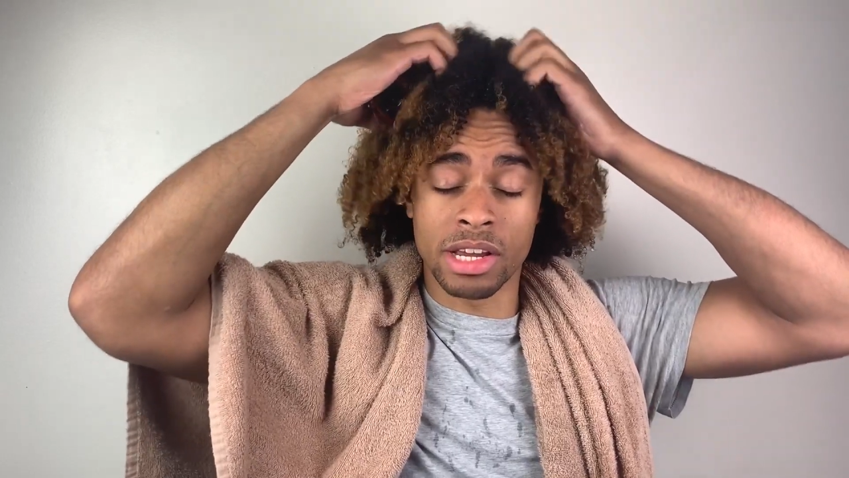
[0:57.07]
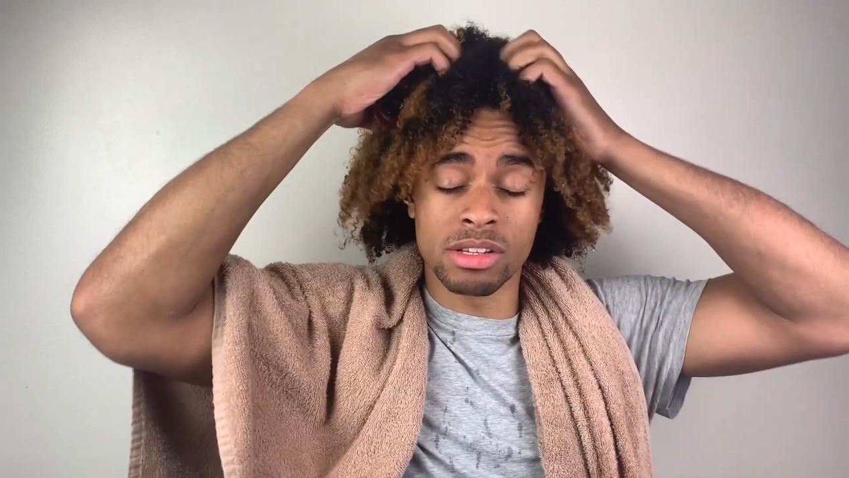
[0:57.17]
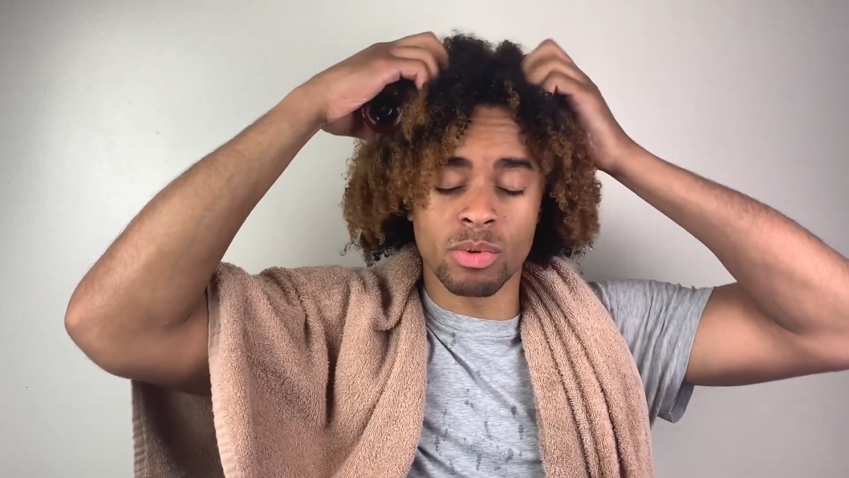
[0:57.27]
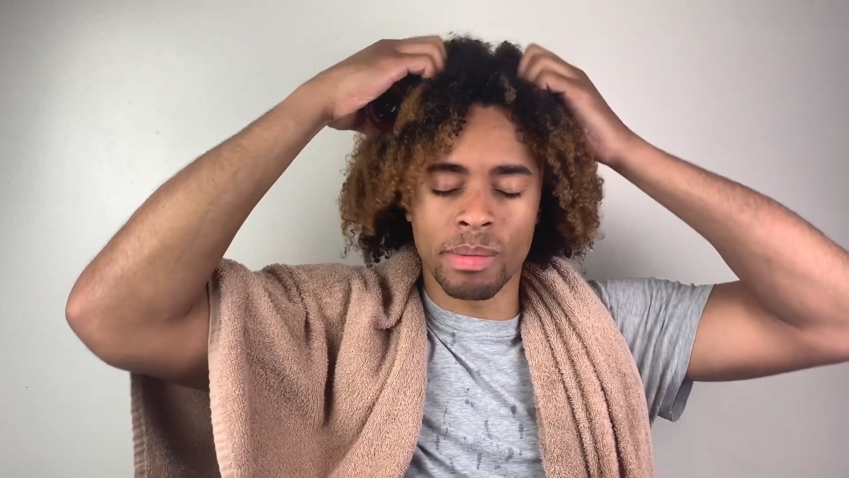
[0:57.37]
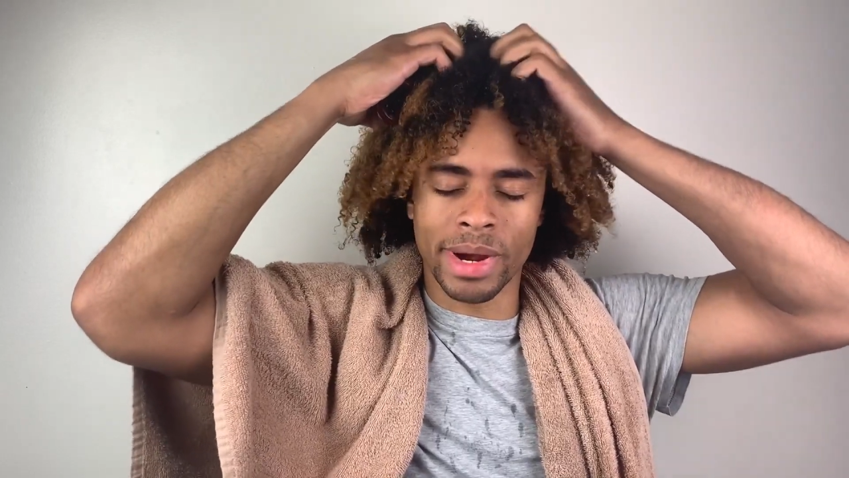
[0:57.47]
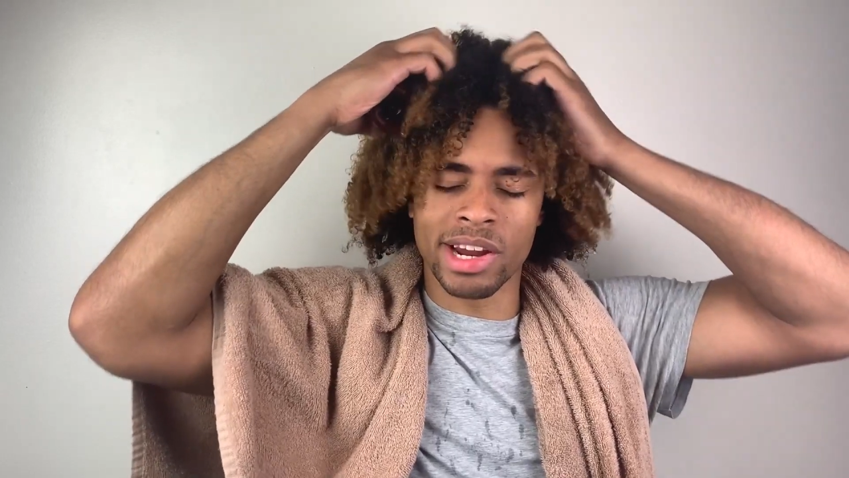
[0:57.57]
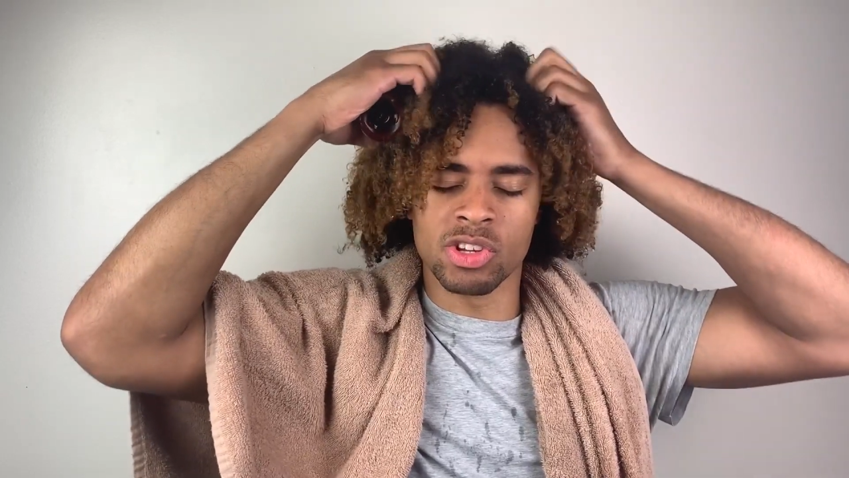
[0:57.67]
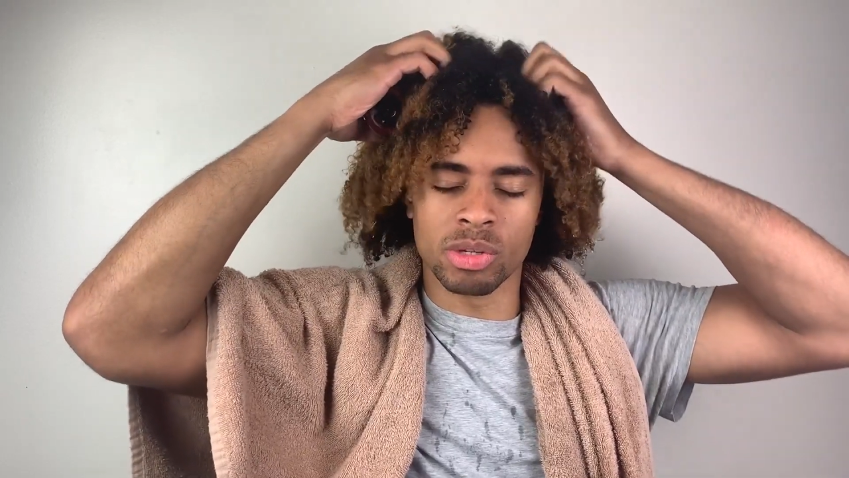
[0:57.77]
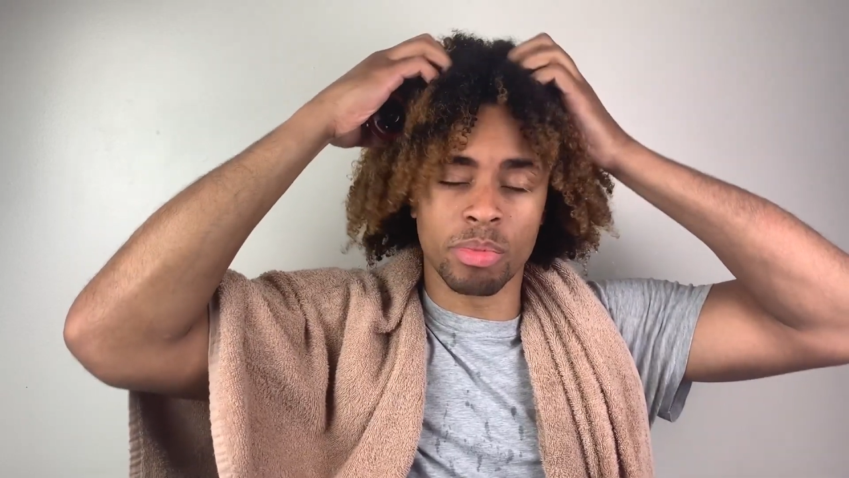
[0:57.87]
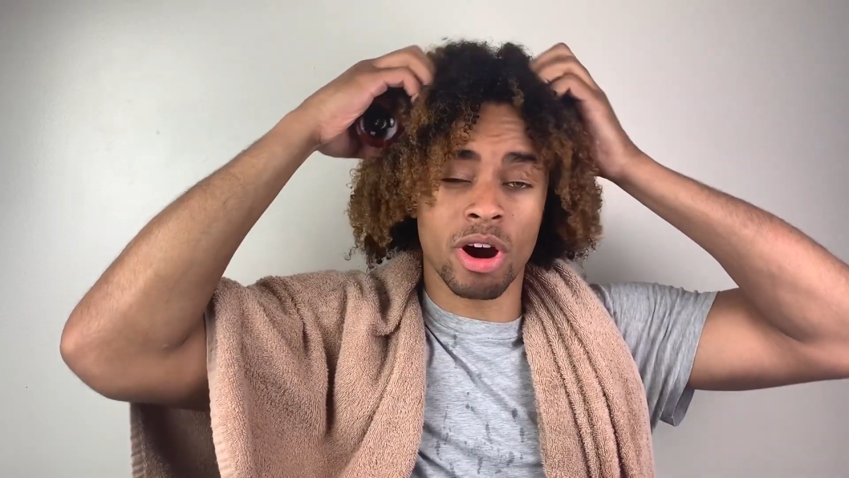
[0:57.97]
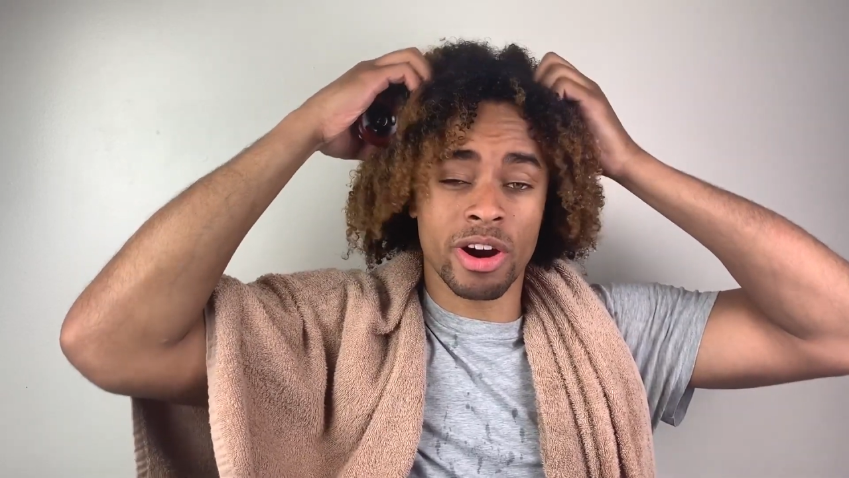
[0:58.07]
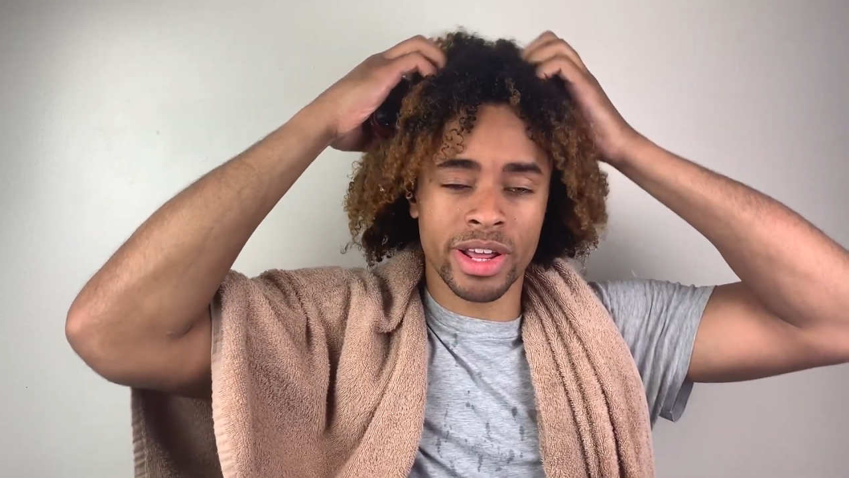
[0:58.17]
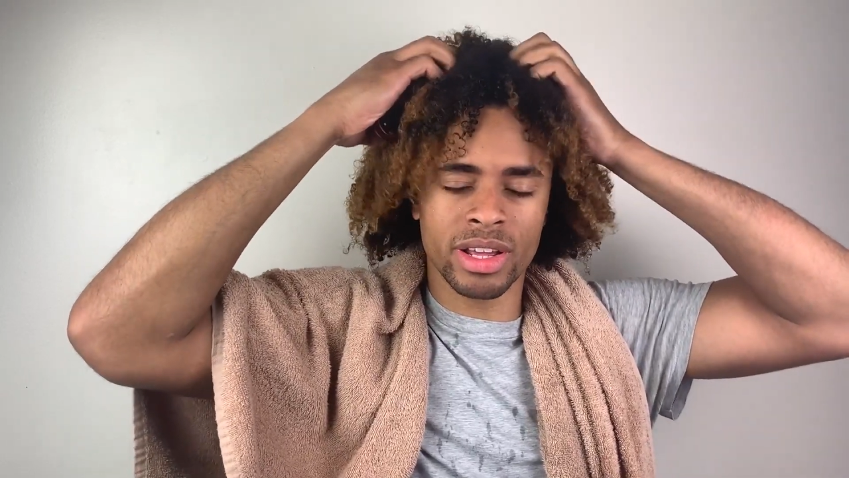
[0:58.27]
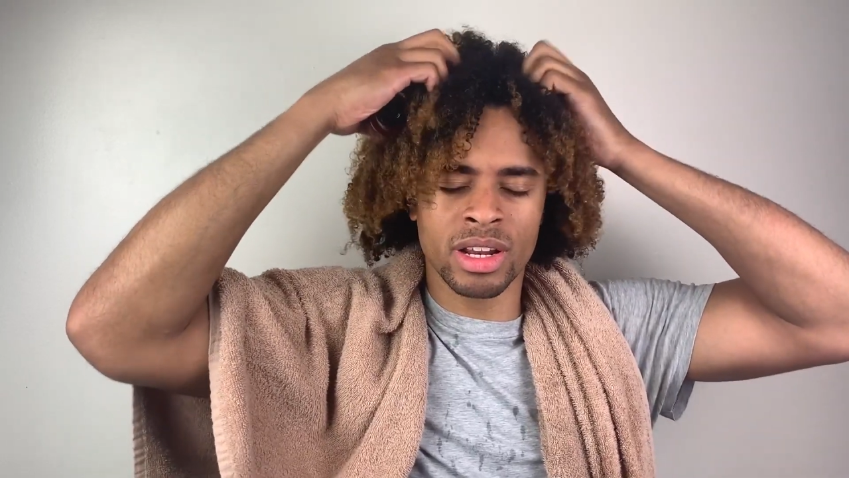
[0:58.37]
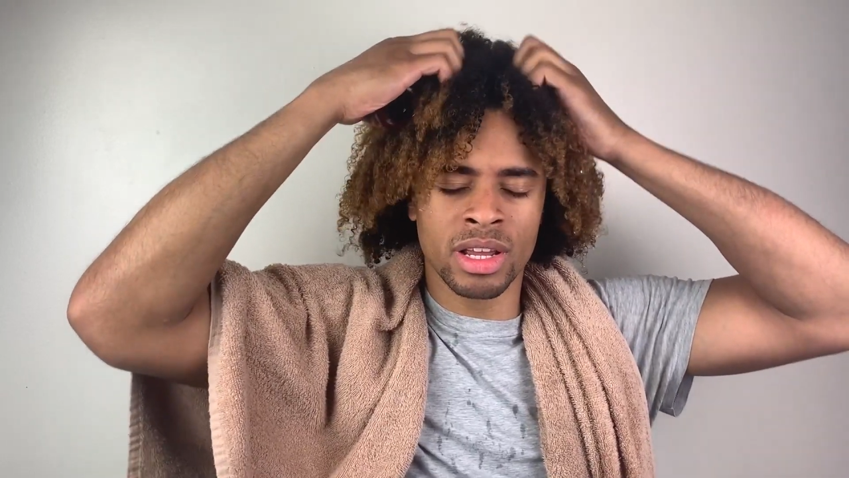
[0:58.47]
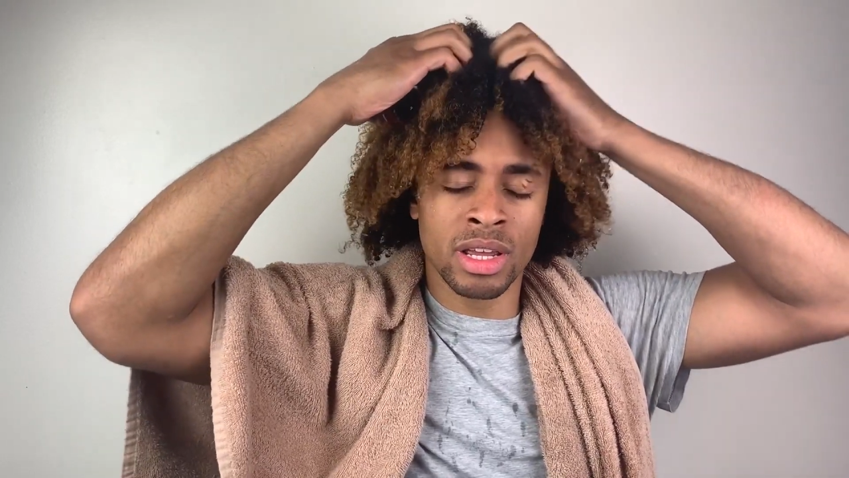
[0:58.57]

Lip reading: usually wet my hair, I usually part it,